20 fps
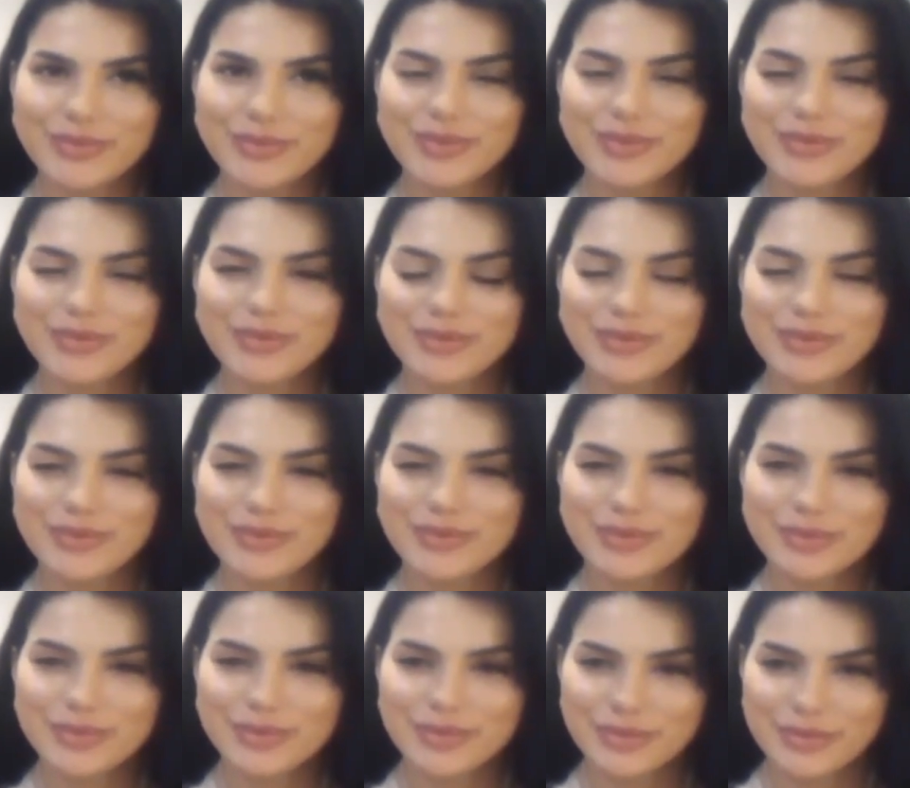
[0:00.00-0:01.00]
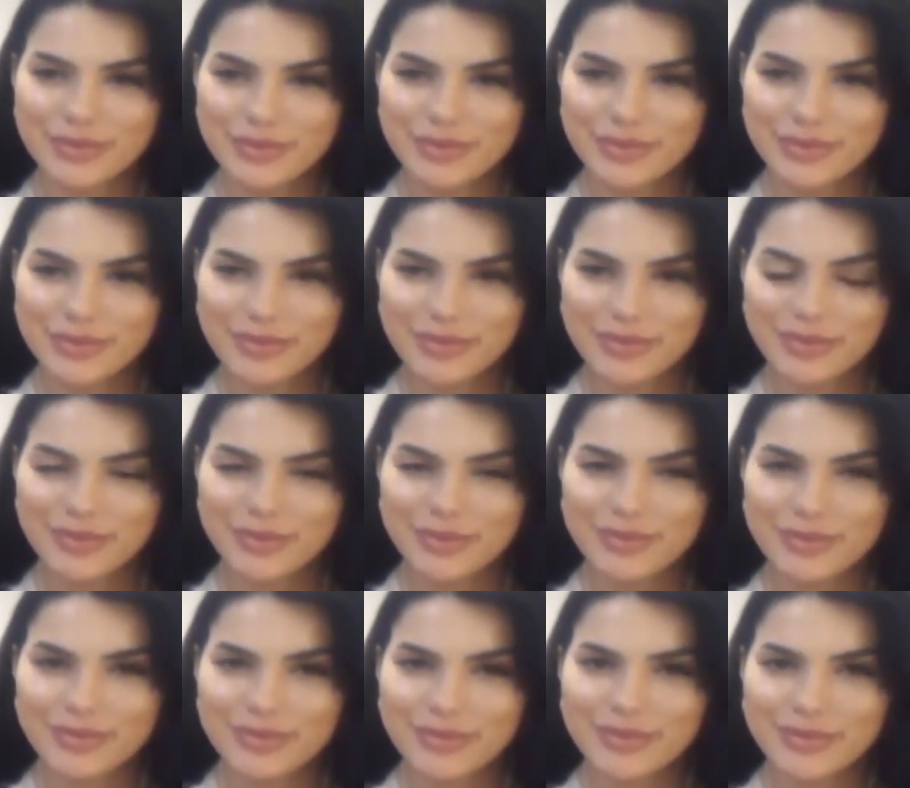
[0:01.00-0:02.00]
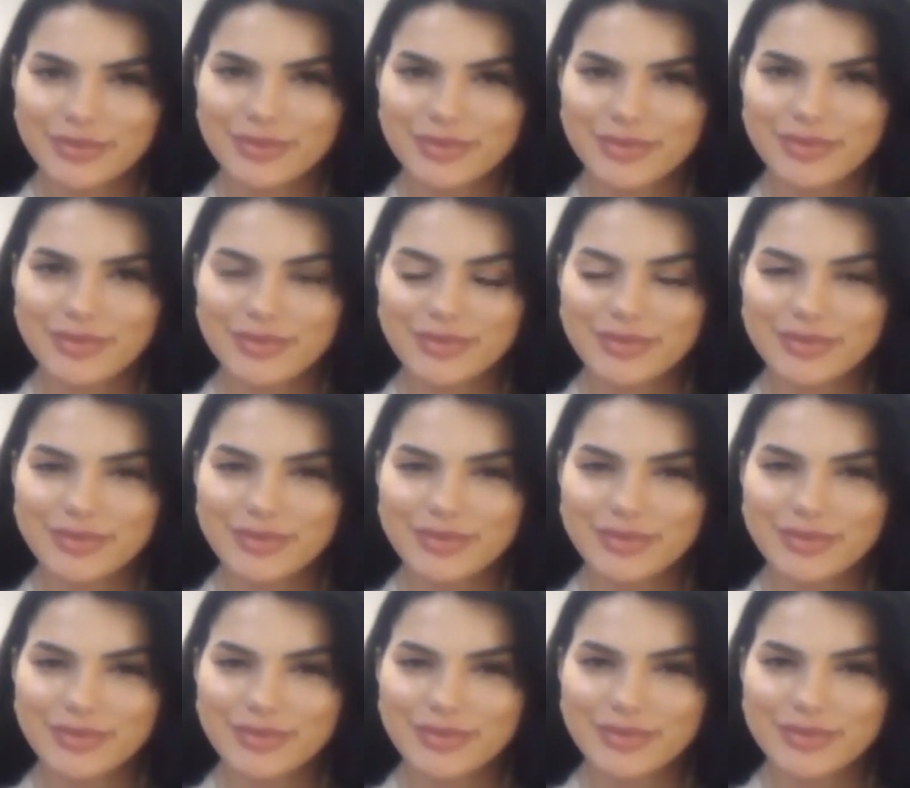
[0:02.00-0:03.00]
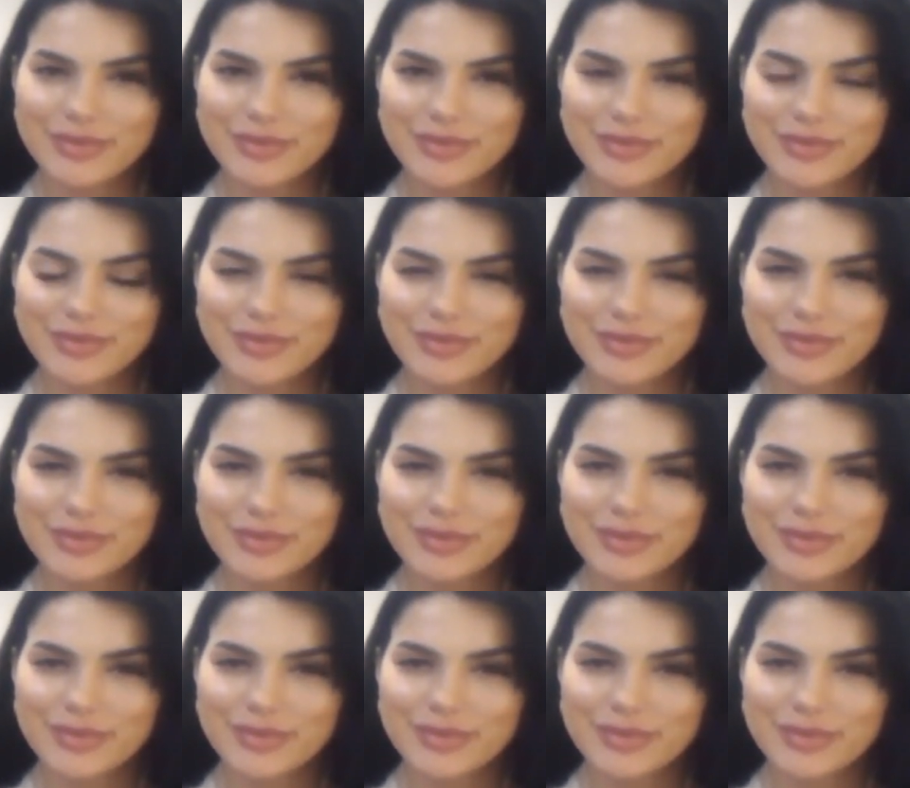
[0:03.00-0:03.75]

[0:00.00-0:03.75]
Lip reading: [no speech]